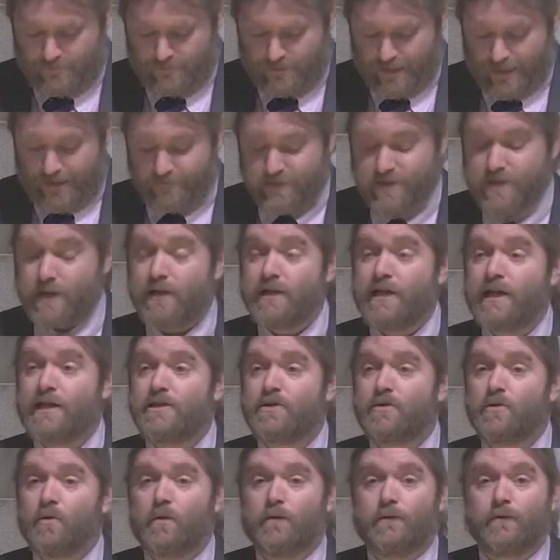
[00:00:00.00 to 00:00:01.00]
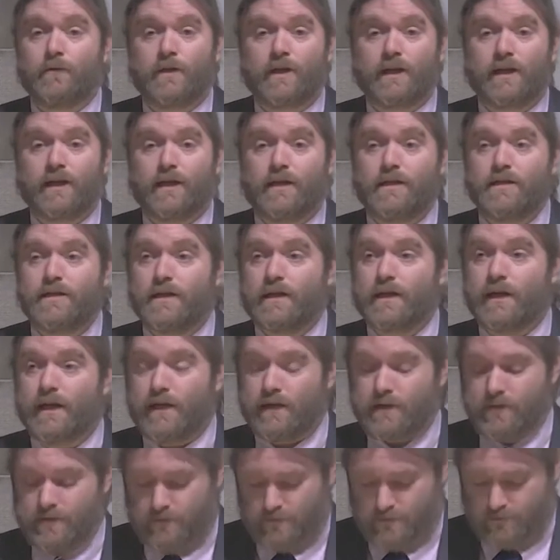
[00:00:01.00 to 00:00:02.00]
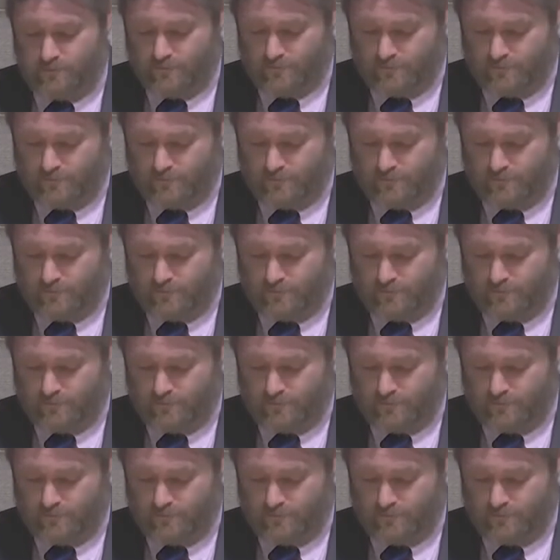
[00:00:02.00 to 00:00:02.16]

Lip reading: They have Sunday school for the kids again.